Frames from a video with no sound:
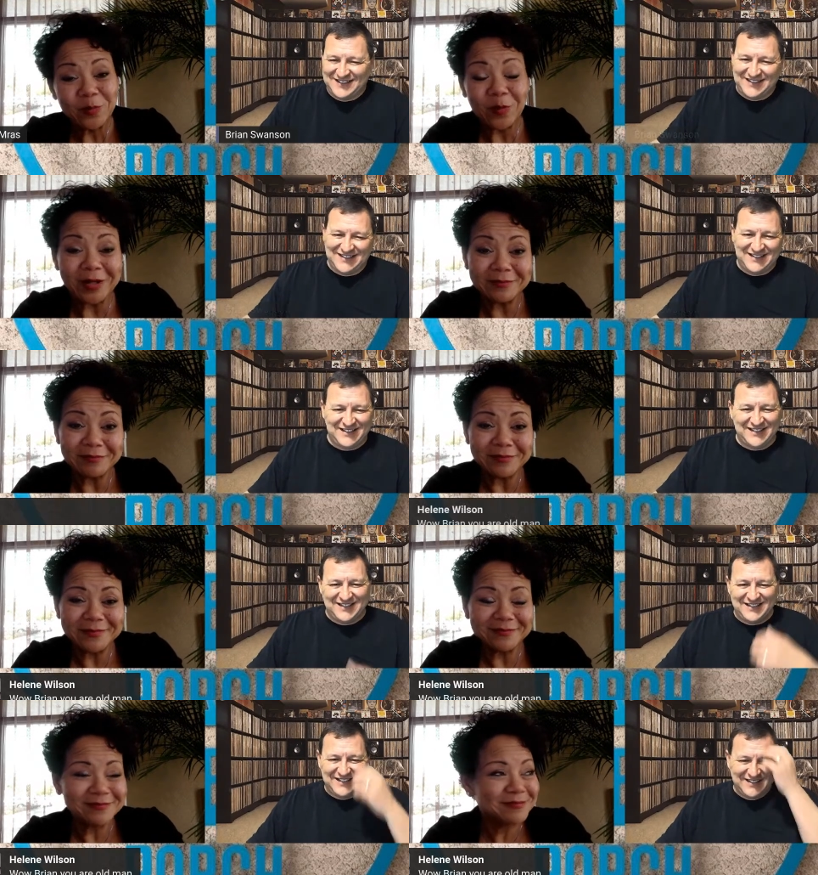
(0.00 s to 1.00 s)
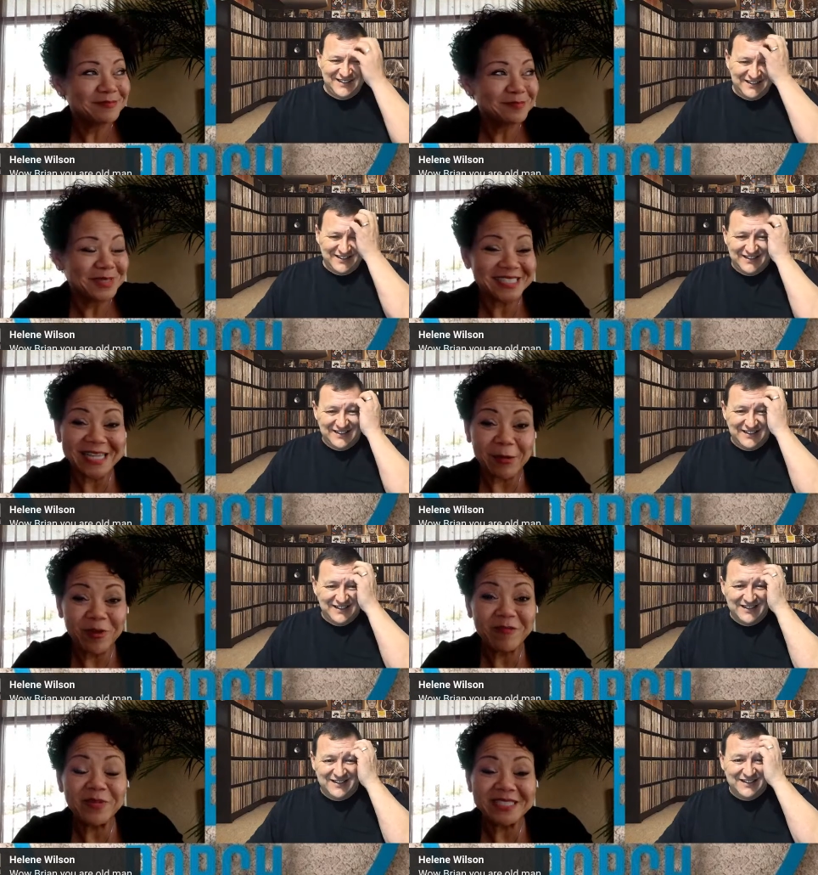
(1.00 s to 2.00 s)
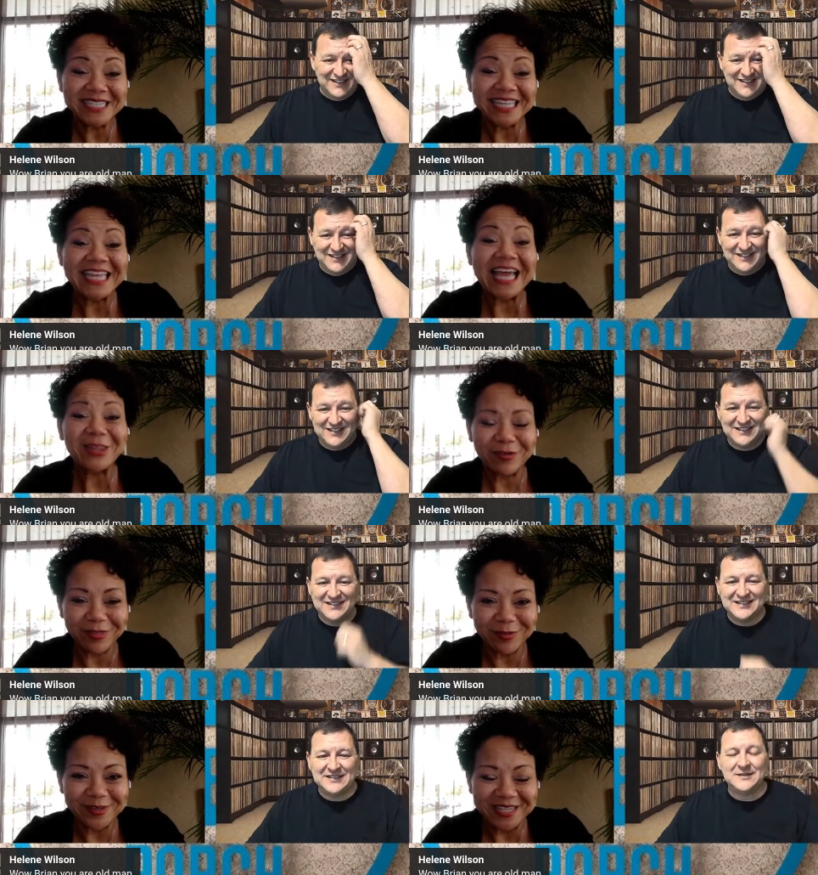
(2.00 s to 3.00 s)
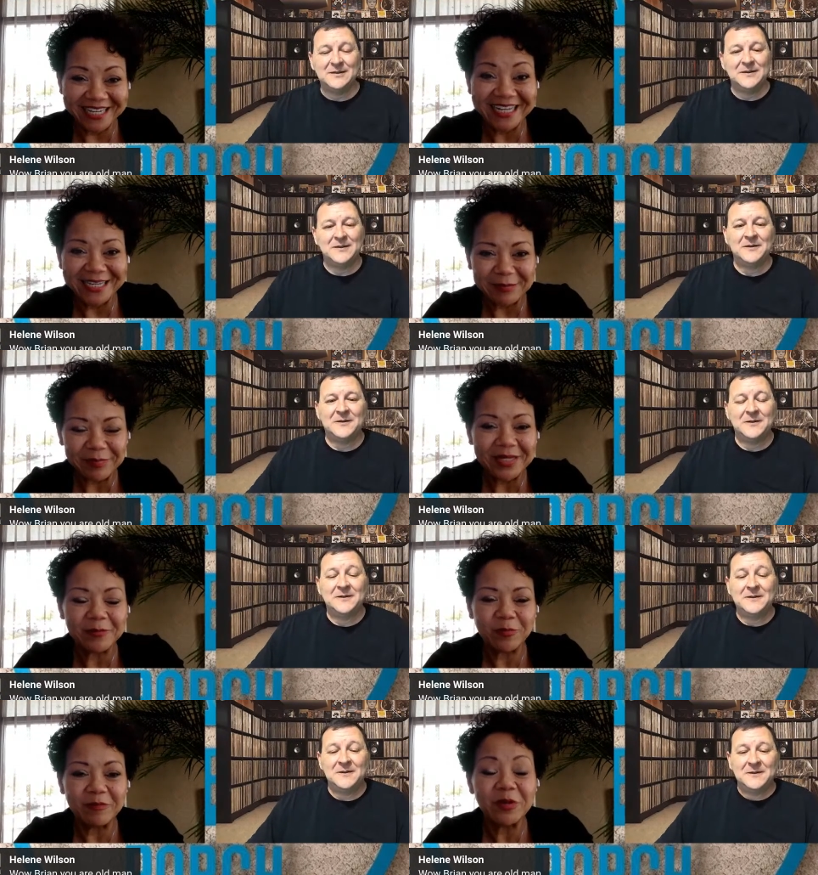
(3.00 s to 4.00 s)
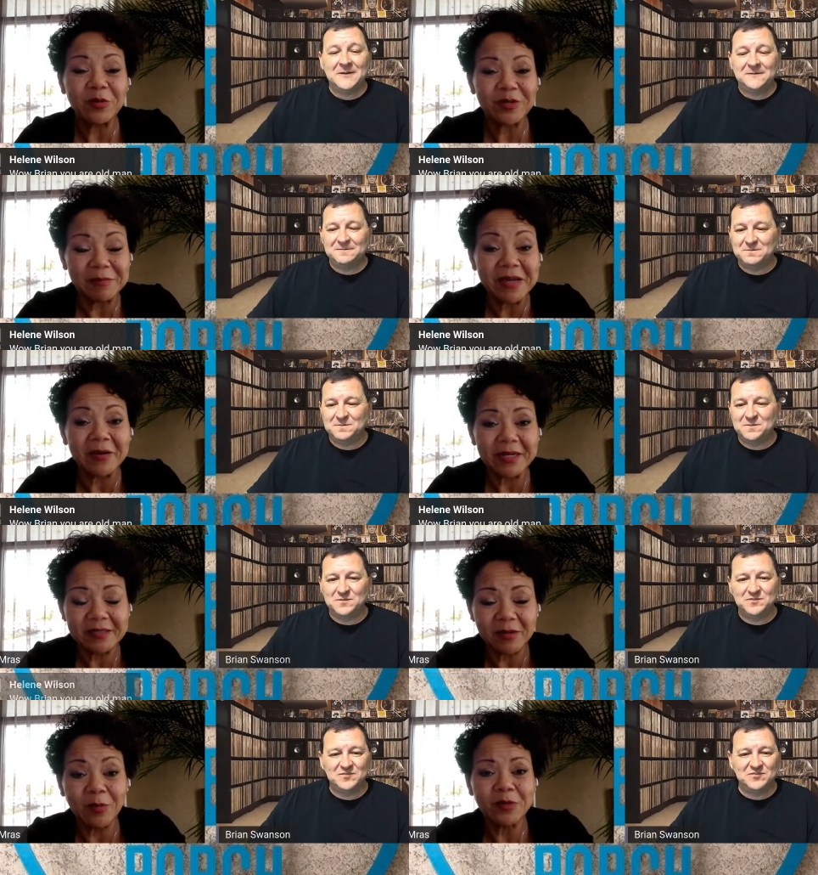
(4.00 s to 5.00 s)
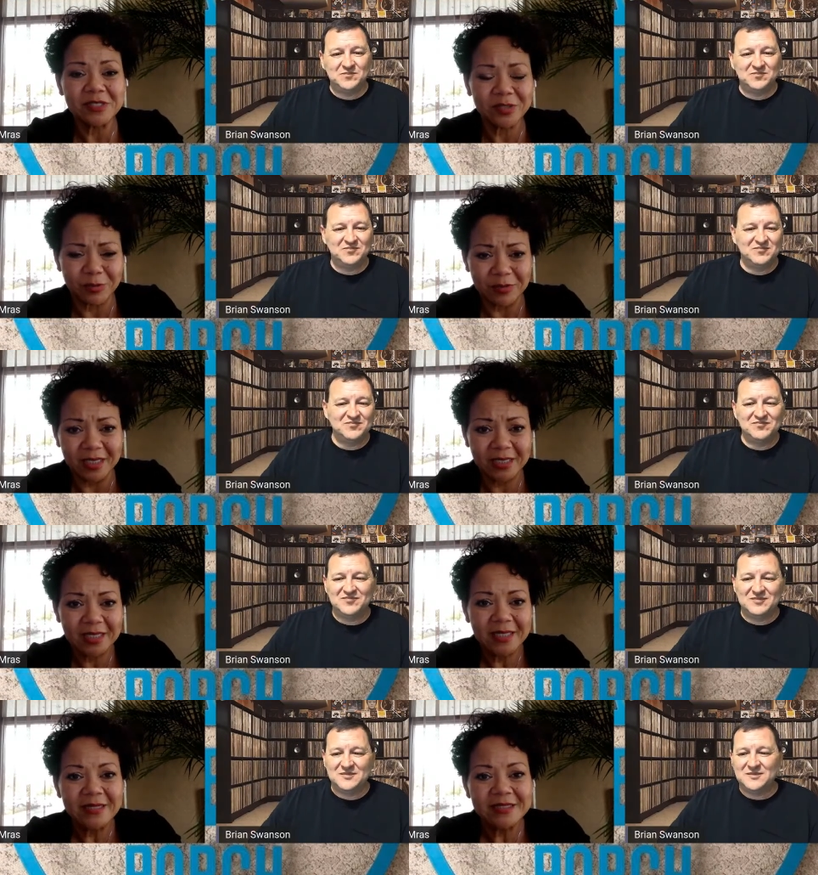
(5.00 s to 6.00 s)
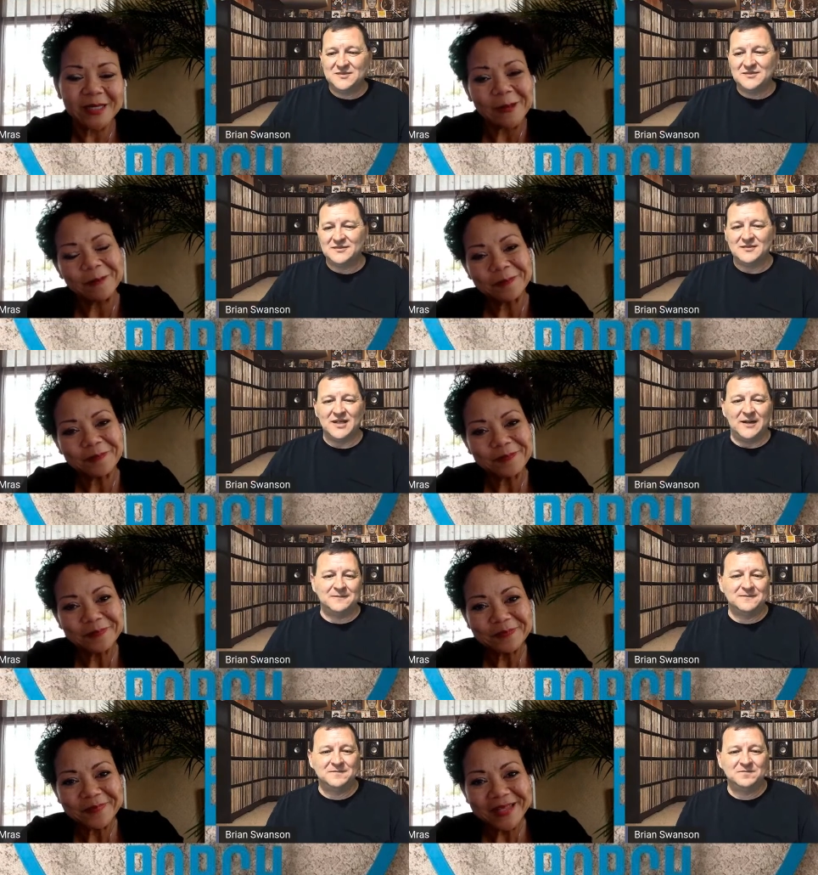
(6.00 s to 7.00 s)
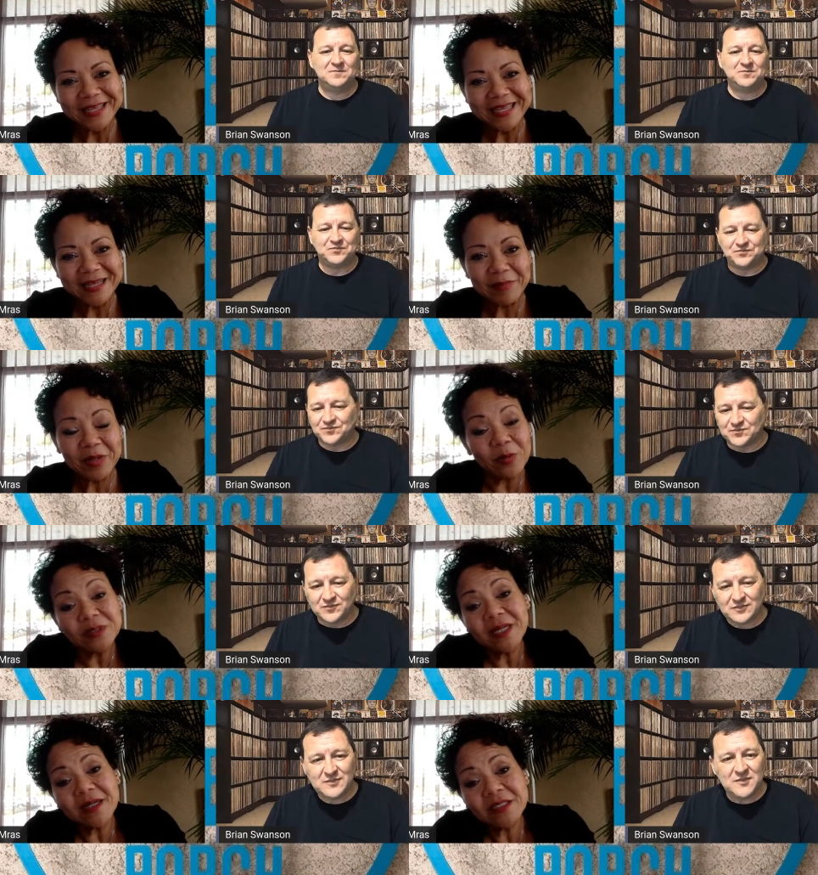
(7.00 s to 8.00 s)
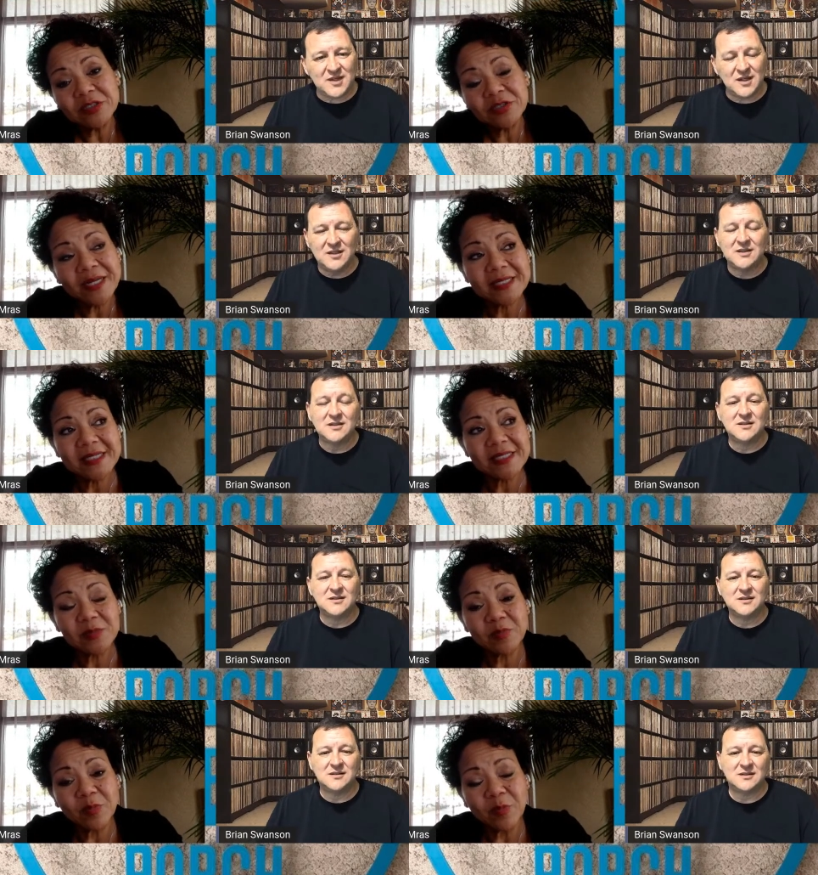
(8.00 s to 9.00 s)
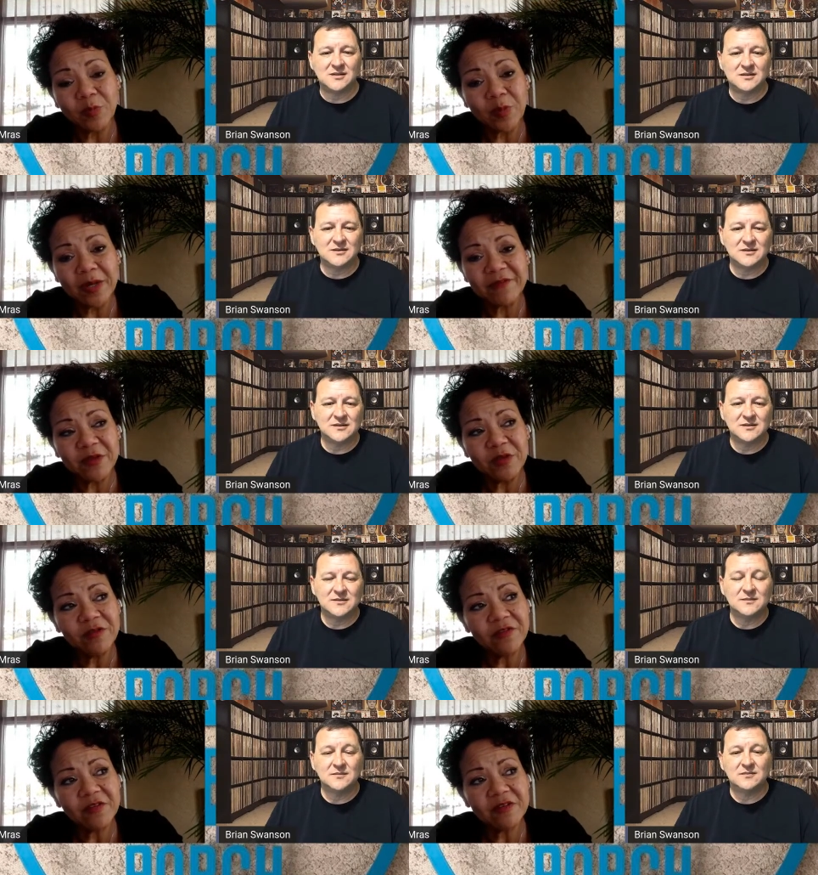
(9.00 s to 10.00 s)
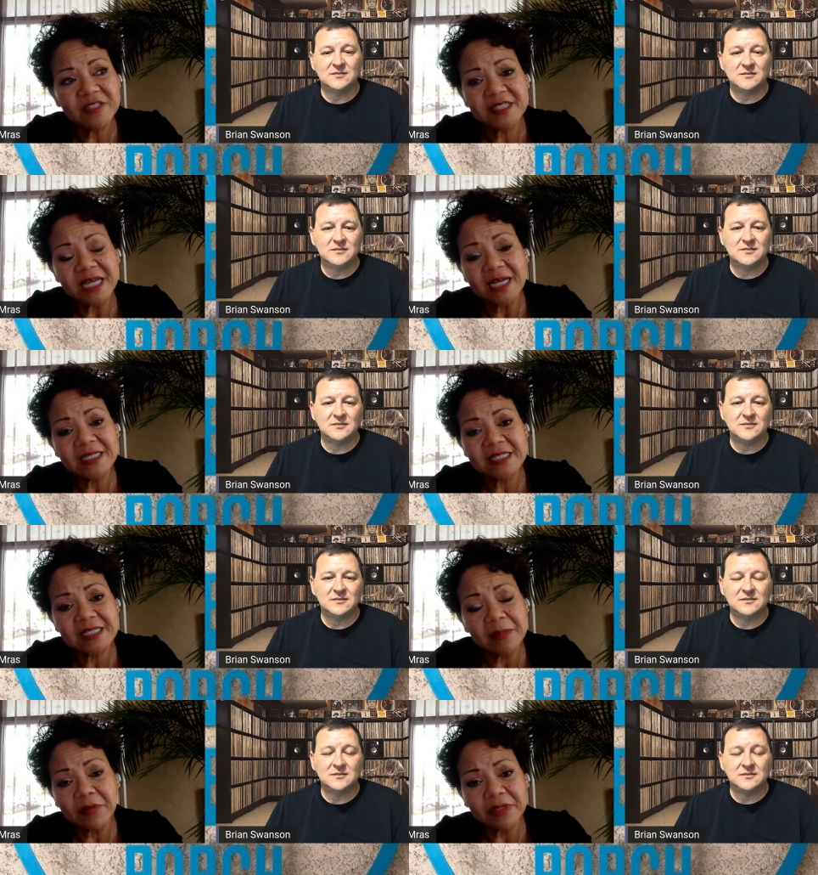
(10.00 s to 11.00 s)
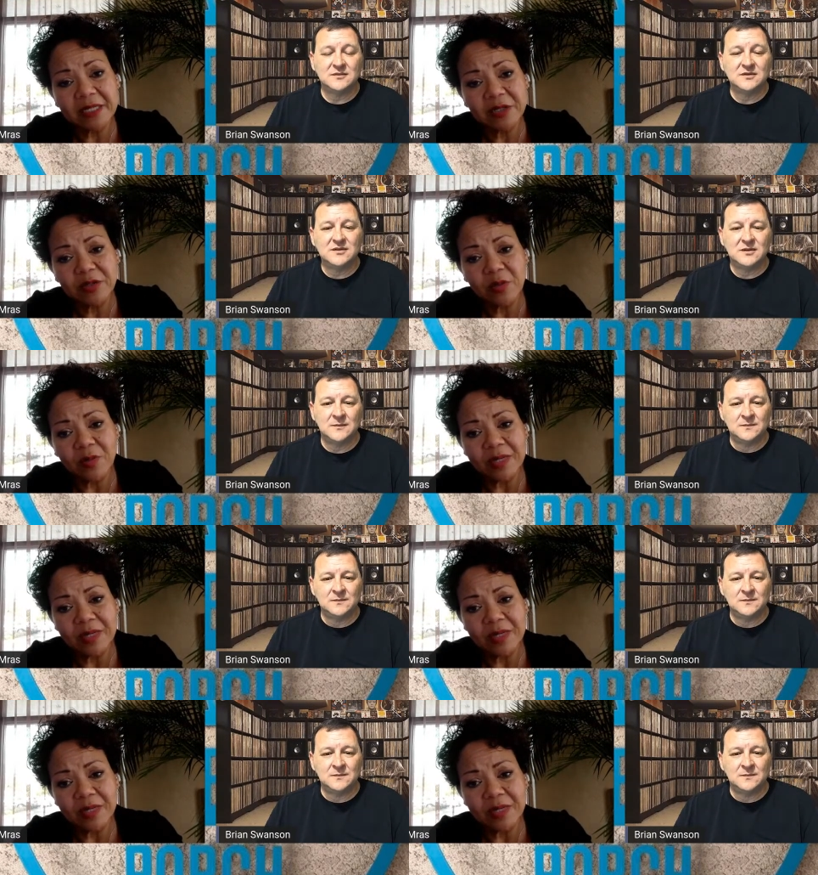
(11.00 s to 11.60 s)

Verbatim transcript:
Speaker 1: well, let's say we've been together 39, but we've been only married almost 30. So. Yeah. But old dog need tricks. If if you feel stuck and stubborn and you don't